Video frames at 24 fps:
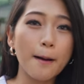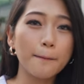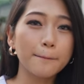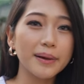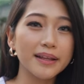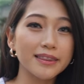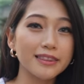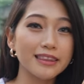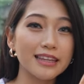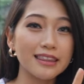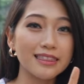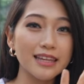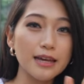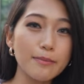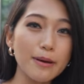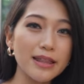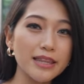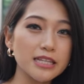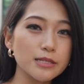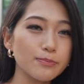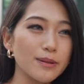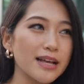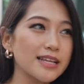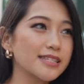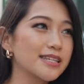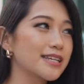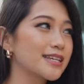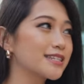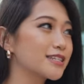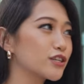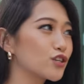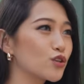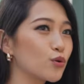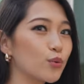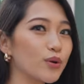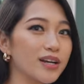But the thing about this place
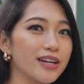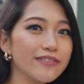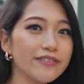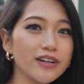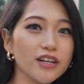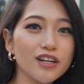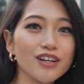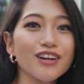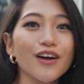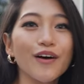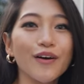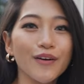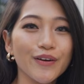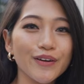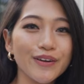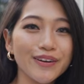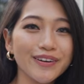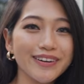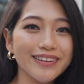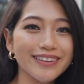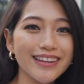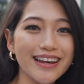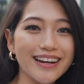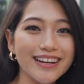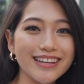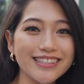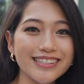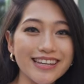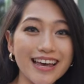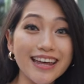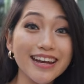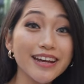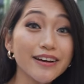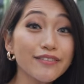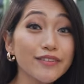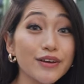is you wouldn't even know that it's
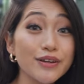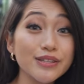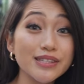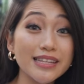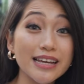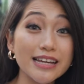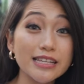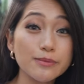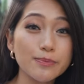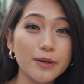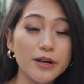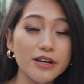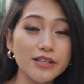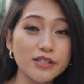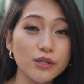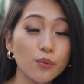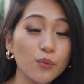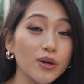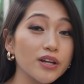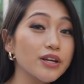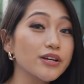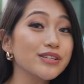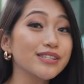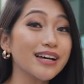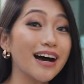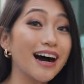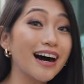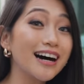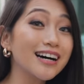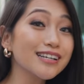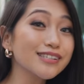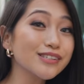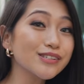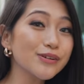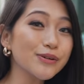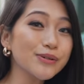any of those things because the windows
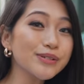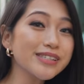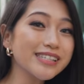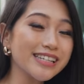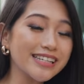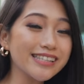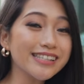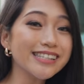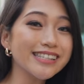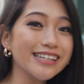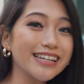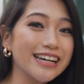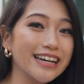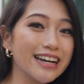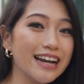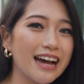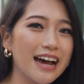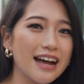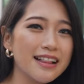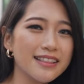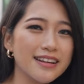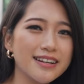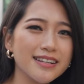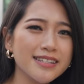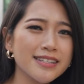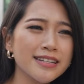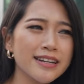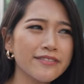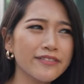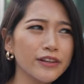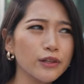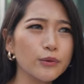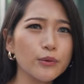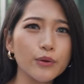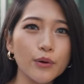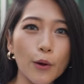are so tinted that it doesn't
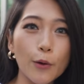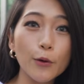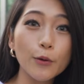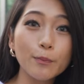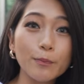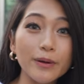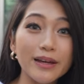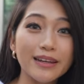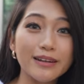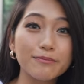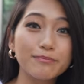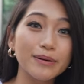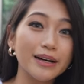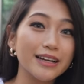even look open.